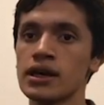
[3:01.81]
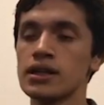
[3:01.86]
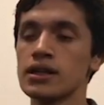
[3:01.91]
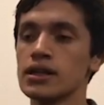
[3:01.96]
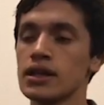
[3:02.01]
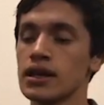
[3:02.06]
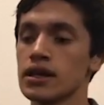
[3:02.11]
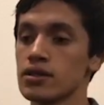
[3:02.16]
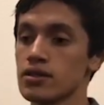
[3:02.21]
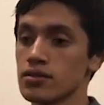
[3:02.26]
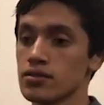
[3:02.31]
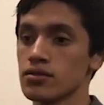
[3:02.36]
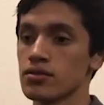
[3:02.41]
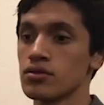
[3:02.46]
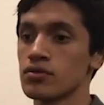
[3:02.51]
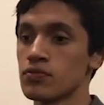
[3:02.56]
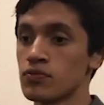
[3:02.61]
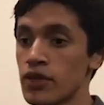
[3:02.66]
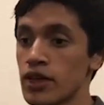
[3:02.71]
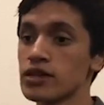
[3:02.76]
Like,
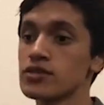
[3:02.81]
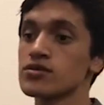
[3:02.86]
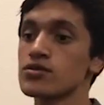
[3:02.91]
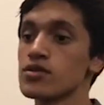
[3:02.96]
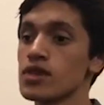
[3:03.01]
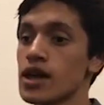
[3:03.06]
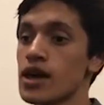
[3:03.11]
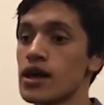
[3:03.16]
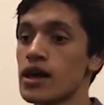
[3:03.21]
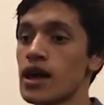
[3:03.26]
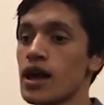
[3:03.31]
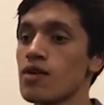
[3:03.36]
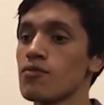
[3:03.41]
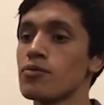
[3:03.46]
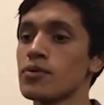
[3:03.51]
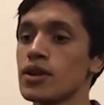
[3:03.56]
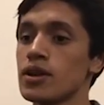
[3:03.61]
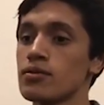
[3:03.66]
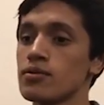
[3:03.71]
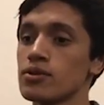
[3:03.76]
thanks to that, I have
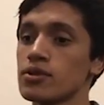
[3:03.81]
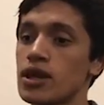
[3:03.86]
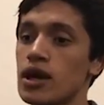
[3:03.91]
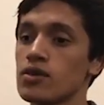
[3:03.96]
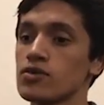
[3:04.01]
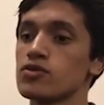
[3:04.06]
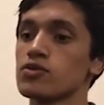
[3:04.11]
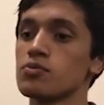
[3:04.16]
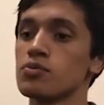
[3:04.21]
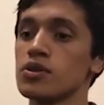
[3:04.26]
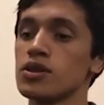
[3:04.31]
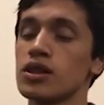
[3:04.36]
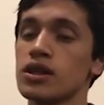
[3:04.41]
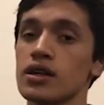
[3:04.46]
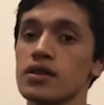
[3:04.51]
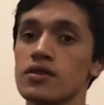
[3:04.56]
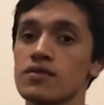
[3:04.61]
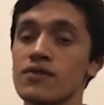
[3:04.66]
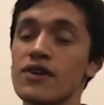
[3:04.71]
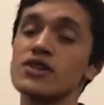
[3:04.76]
been able now to be the
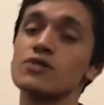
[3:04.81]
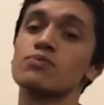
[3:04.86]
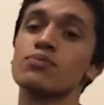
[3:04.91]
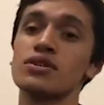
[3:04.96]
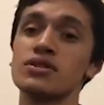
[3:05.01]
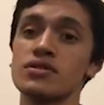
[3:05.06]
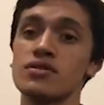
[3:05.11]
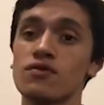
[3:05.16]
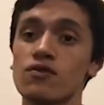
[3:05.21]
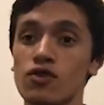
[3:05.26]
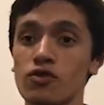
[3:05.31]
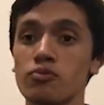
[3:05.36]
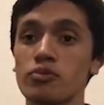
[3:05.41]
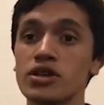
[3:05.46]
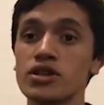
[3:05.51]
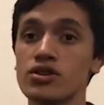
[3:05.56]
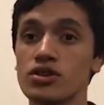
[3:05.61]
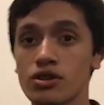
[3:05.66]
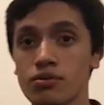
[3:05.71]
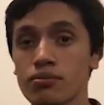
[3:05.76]
vice president for
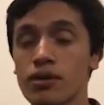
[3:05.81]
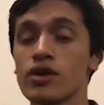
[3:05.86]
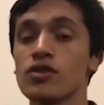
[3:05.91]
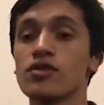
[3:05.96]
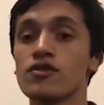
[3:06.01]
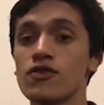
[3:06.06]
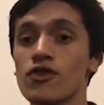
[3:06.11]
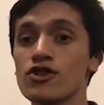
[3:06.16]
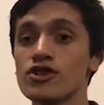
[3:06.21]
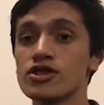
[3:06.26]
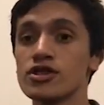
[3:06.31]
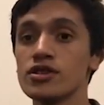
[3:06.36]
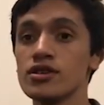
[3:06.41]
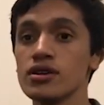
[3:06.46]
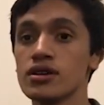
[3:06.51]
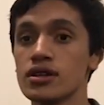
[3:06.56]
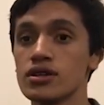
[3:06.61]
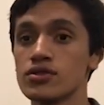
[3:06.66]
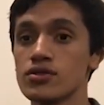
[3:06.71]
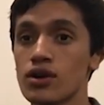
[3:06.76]
mission in my
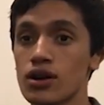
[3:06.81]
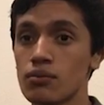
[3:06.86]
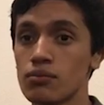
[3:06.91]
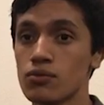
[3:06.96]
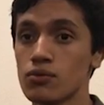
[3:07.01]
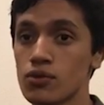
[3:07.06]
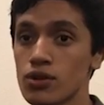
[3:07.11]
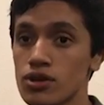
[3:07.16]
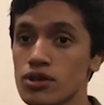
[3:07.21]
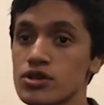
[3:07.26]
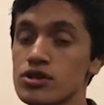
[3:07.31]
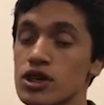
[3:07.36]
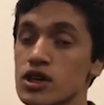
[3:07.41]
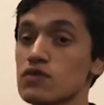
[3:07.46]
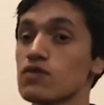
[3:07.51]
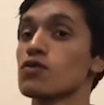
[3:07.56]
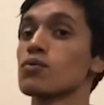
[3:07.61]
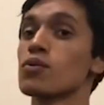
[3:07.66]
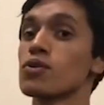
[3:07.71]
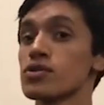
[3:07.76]
university. So we're in charge
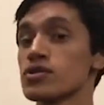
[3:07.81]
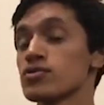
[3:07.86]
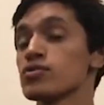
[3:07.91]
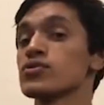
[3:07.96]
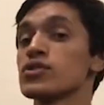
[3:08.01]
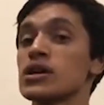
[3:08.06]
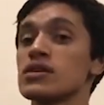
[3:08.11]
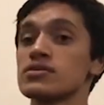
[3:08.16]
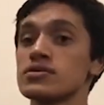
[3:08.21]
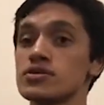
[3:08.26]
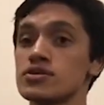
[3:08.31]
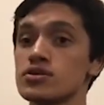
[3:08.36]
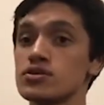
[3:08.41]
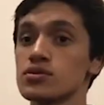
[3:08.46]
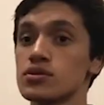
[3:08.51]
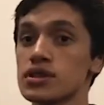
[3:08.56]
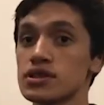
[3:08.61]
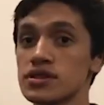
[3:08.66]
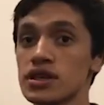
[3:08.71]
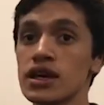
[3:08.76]
for more than 2,000
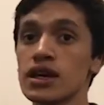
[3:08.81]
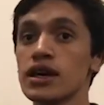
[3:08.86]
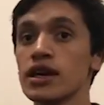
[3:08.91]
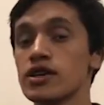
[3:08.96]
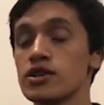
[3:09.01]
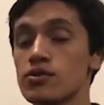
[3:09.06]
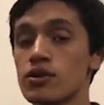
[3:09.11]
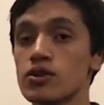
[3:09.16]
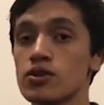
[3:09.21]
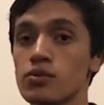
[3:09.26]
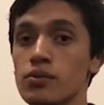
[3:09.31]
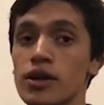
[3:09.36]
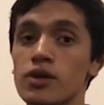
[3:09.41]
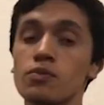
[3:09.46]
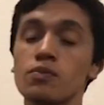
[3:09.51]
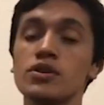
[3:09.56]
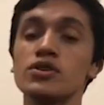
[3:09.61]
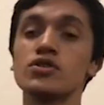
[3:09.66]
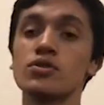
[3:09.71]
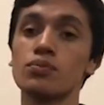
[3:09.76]
students and try to make
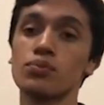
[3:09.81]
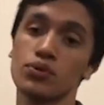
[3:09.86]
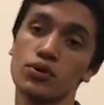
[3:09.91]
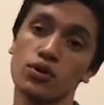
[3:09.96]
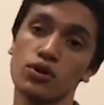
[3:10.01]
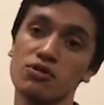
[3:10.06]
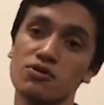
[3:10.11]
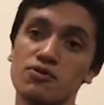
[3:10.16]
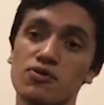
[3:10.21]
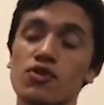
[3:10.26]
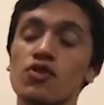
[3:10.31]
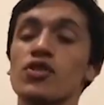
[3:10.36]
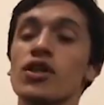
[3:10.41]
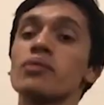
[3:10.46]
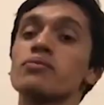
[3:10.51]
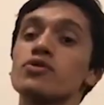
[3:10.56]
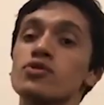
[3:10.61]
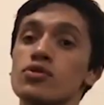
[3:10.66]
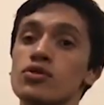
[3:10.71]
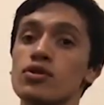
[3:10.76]
mission programs for
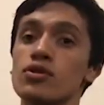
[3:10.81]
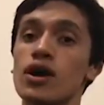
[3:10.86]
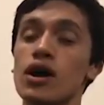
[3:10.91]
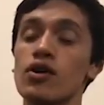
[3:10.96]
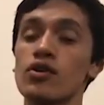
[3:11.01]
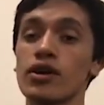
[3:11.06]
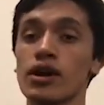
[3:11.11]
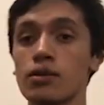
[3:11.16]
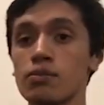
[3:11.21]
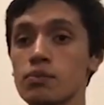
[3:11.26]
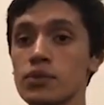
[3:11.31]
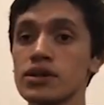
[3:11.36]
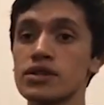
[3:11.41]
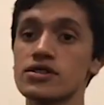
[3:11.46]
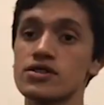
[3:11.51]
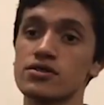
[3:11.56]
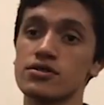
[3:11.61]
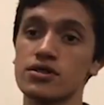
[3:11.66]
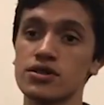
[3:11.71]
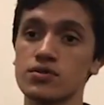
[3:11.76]
them to go out and
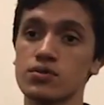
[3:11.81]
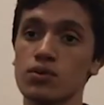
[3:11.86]
minister as